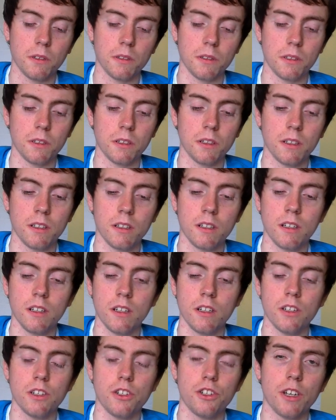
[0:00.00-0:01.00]
Hunter,
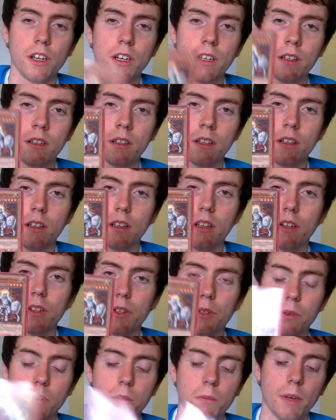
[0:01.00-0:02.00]
Jane
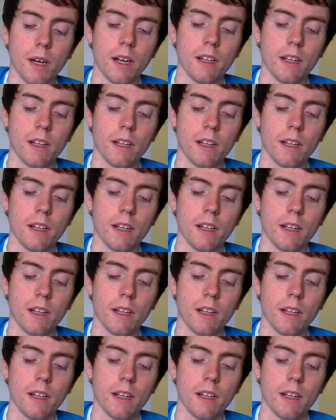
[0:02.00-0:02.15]
Lightsworn